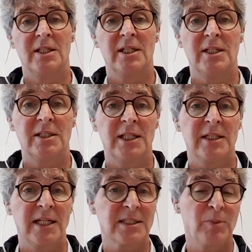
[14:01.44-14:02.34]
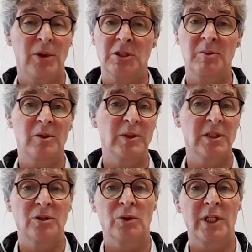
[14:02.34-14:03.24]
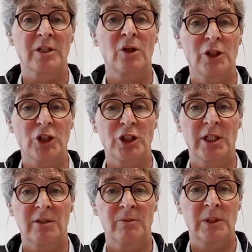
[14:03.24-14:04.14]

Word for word: Uh, and that's possible with the new technology and